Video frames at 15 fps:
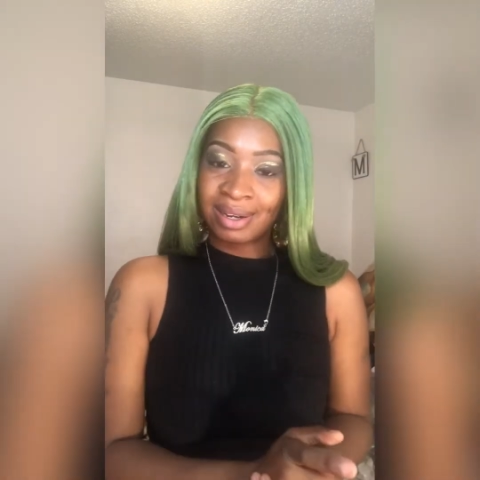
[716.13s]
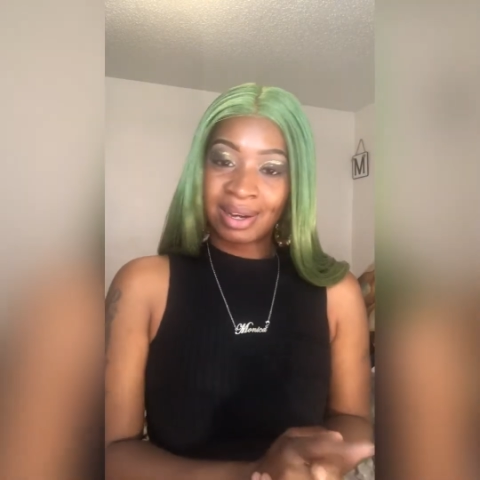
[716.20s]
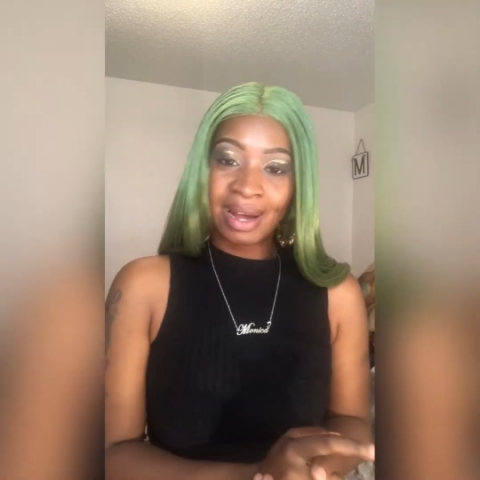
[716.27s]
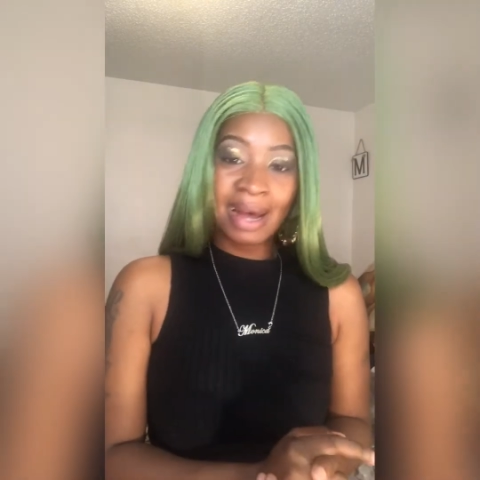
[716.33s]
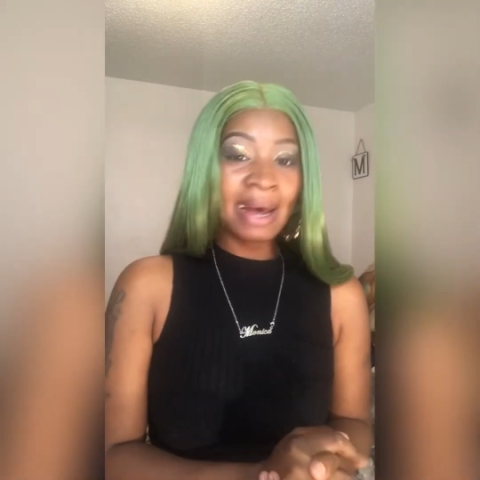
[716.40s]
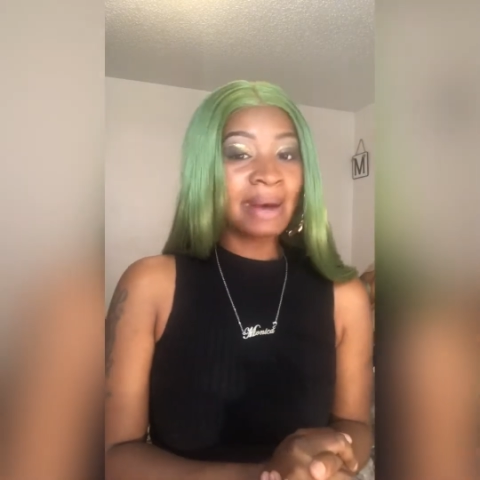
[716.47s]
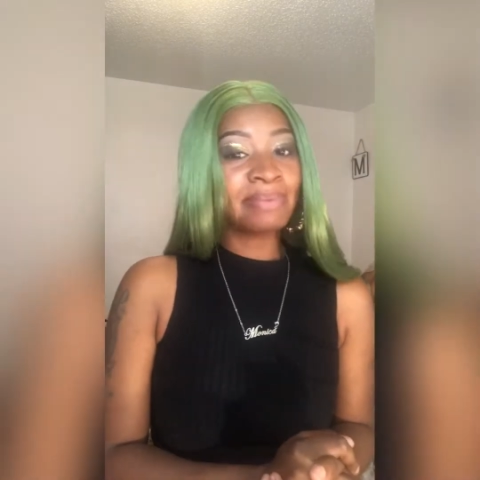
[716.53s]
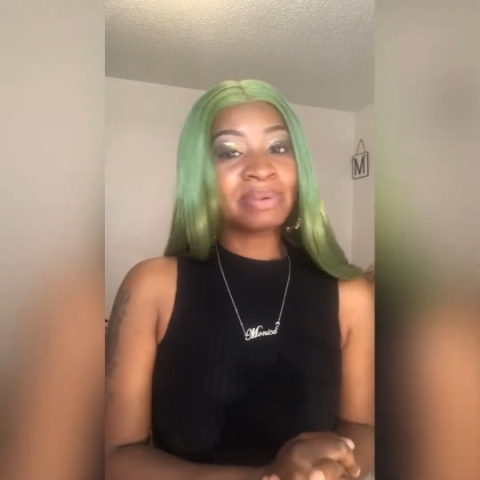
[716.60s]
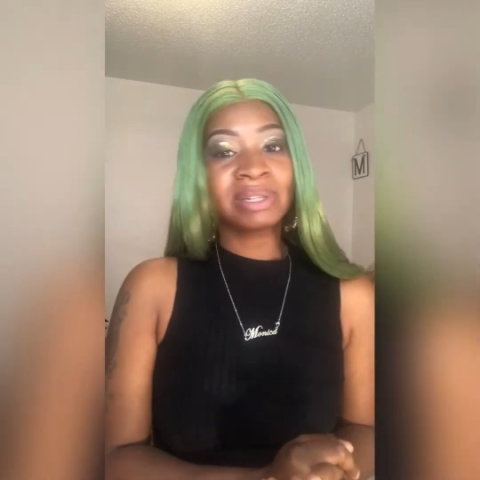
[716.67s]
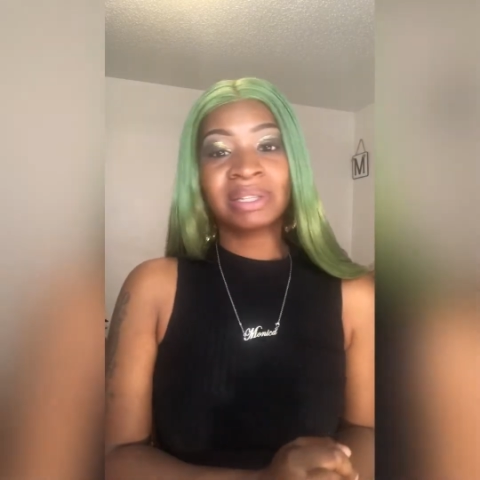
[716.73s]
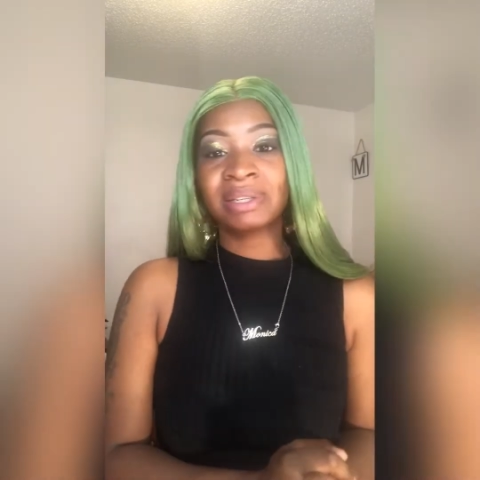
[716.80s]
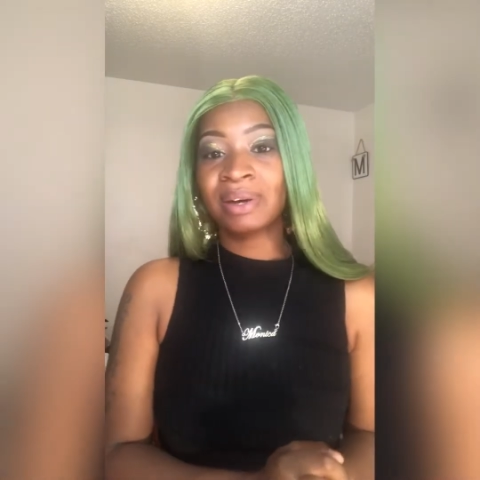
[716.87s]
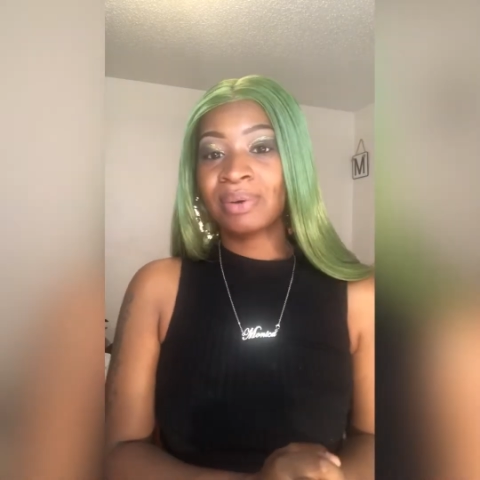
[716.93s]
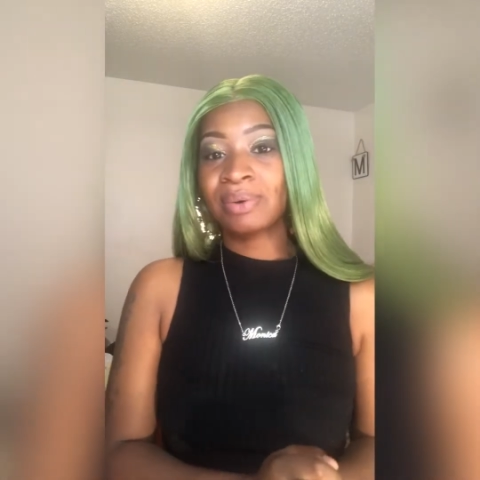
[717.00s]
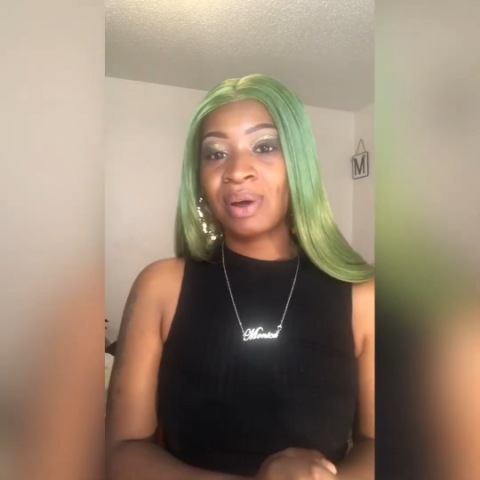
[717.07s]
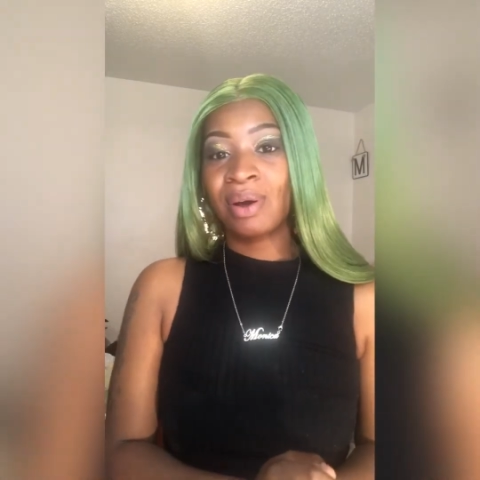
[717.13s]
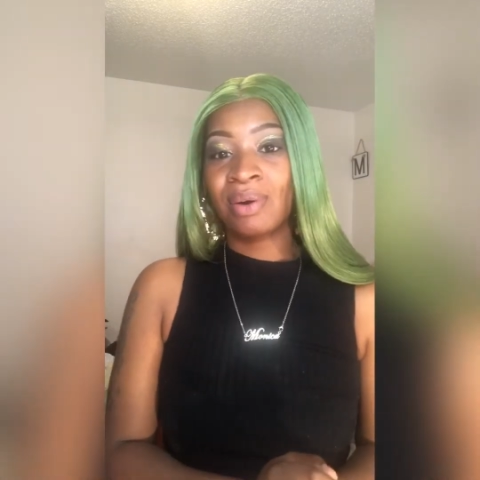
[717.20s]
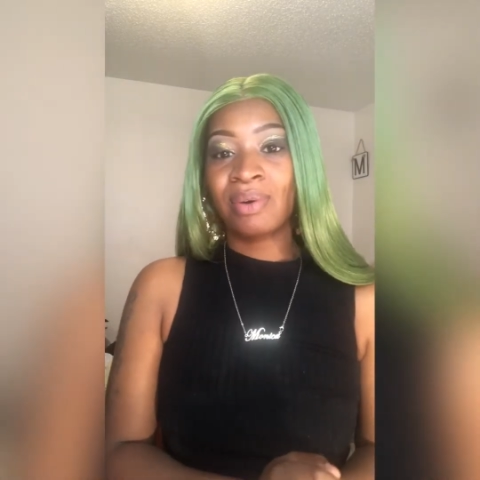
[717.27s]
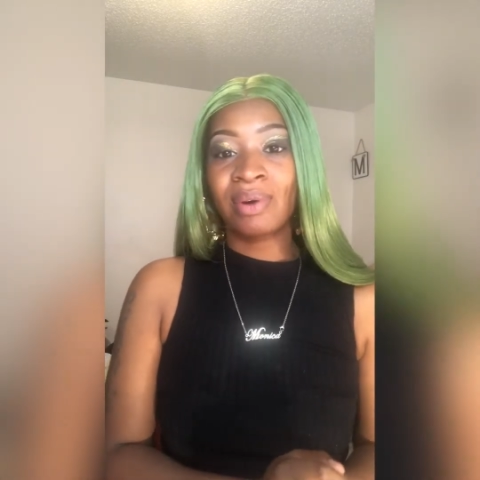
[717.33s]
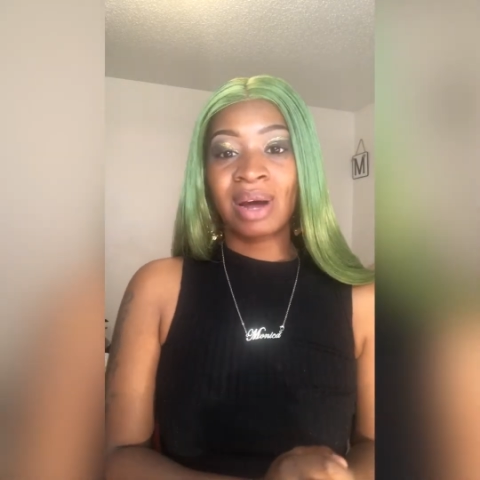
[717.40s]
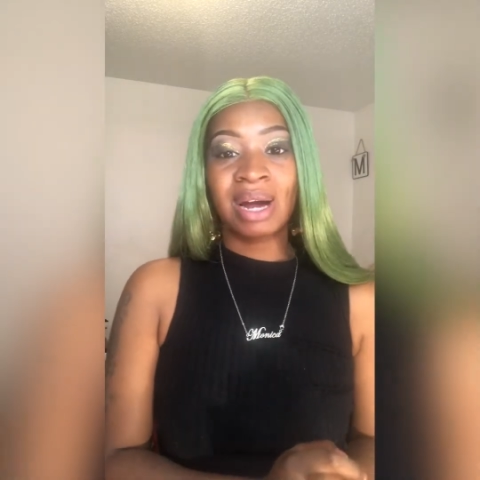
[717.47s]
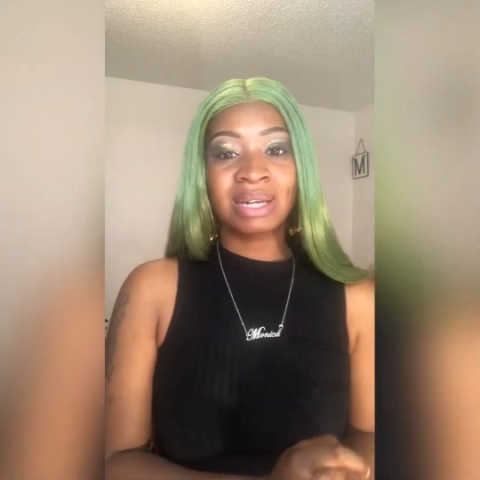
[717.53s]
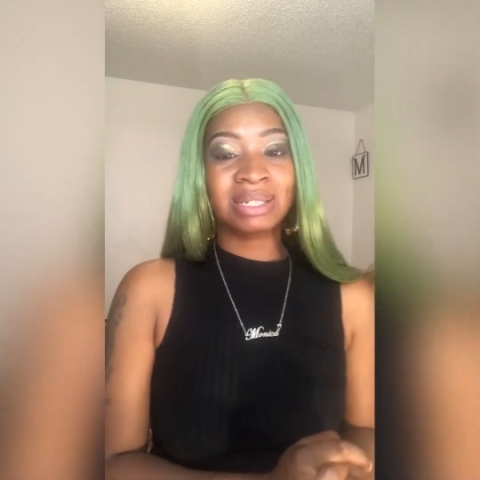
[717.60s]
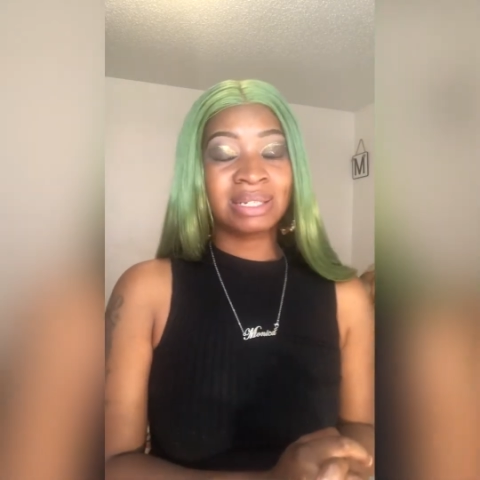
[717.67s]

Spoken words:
I really don't know. I